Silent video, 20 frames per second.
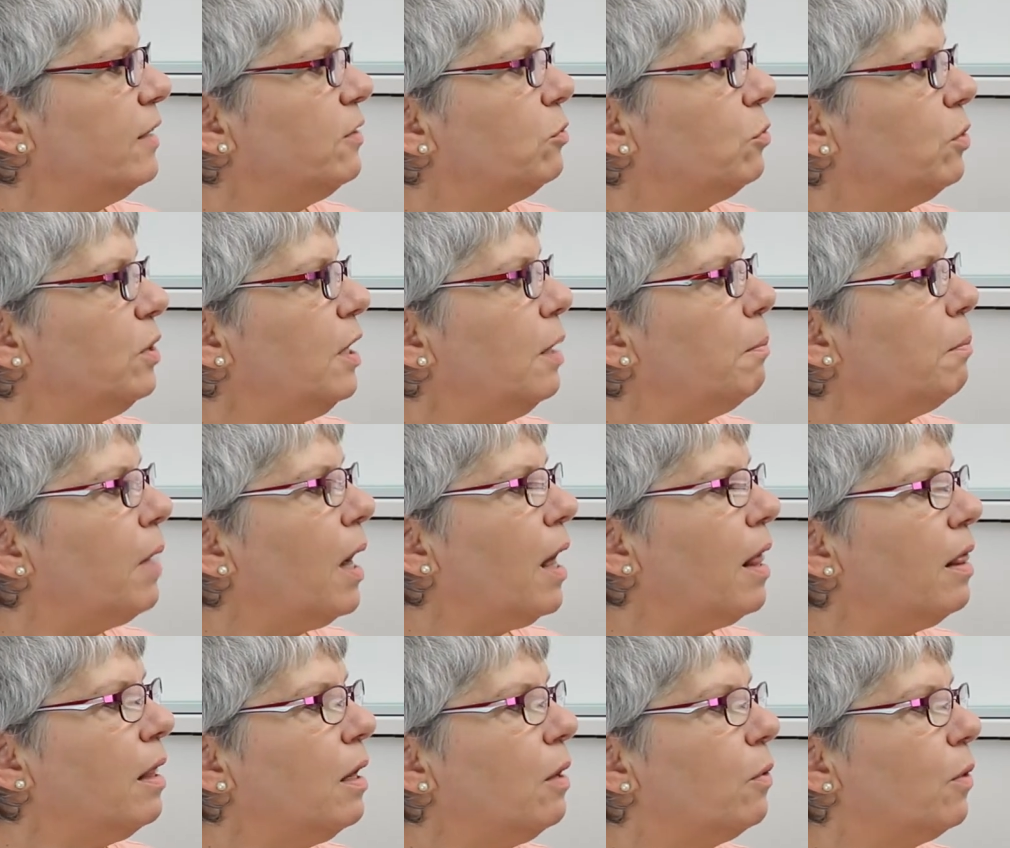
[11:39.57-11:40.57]
estudié
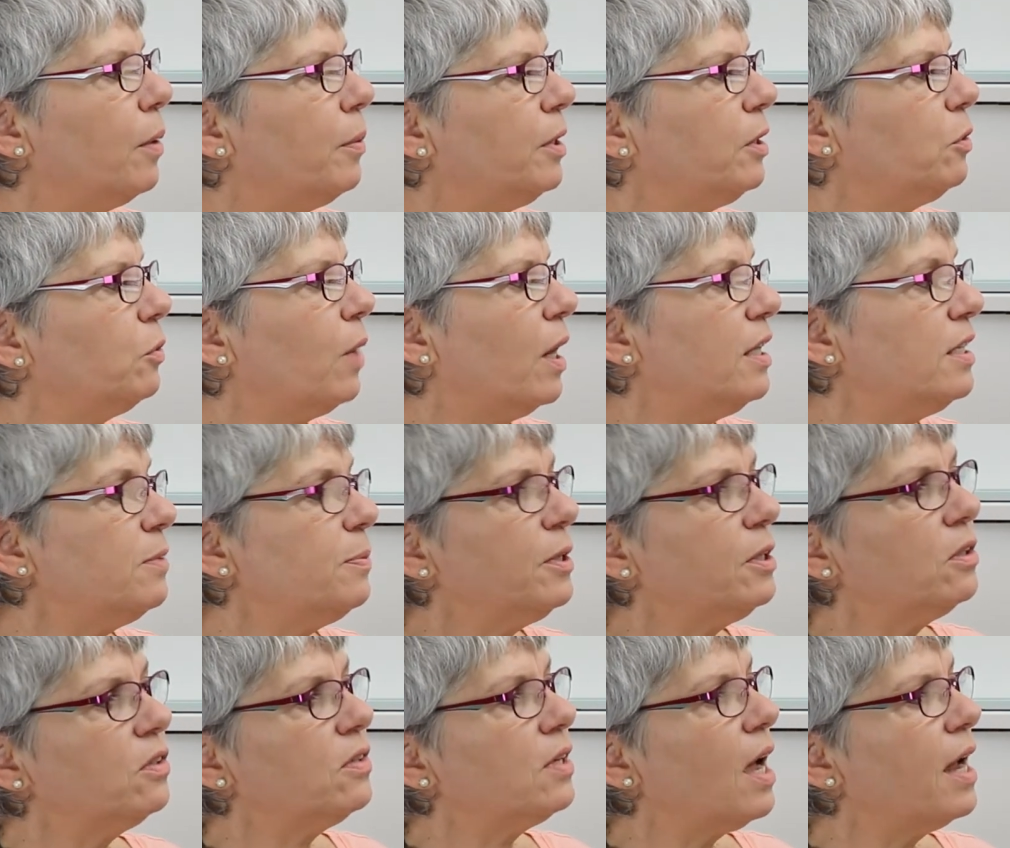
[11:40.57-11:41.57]
más de lo habitual, it's
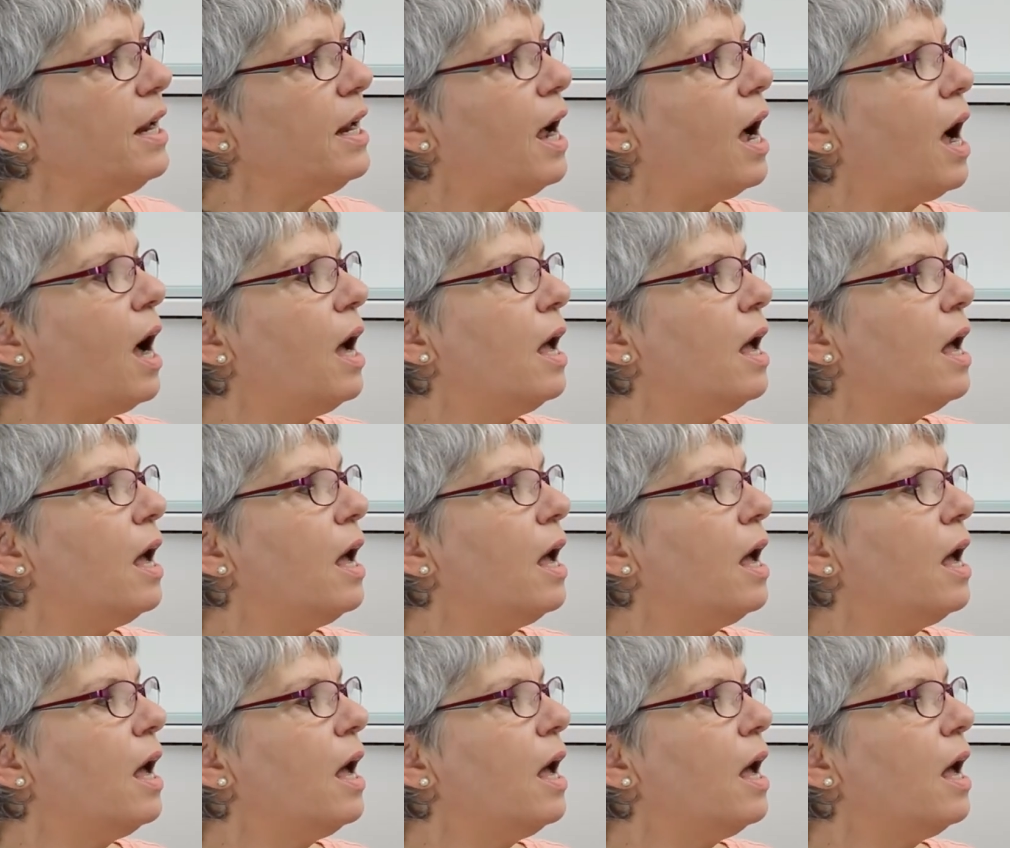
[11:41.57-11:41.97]
because I